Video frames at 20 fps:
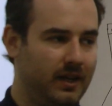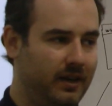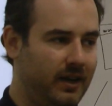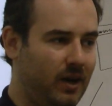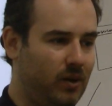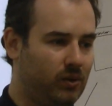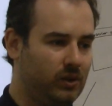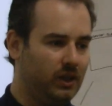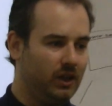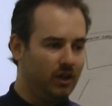
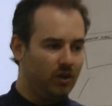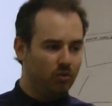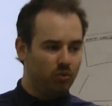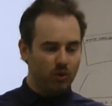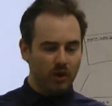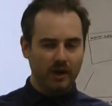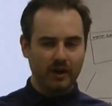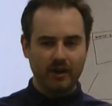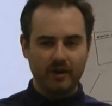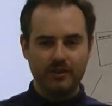Now,
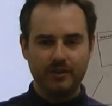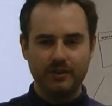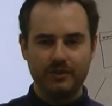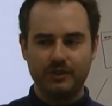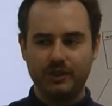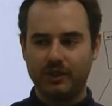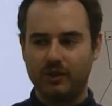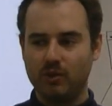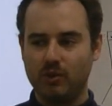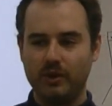what are the
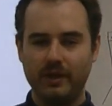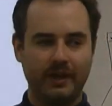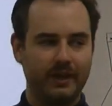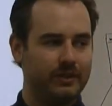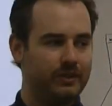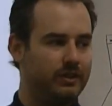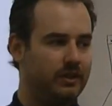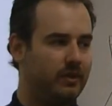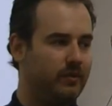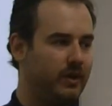security
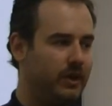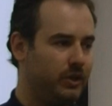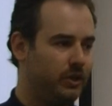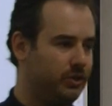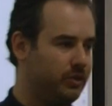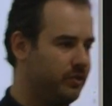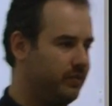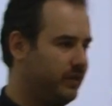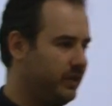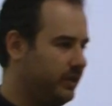
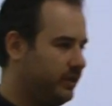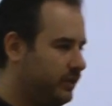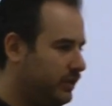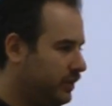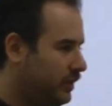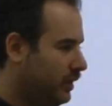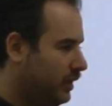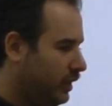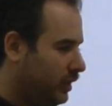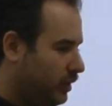considerations of this?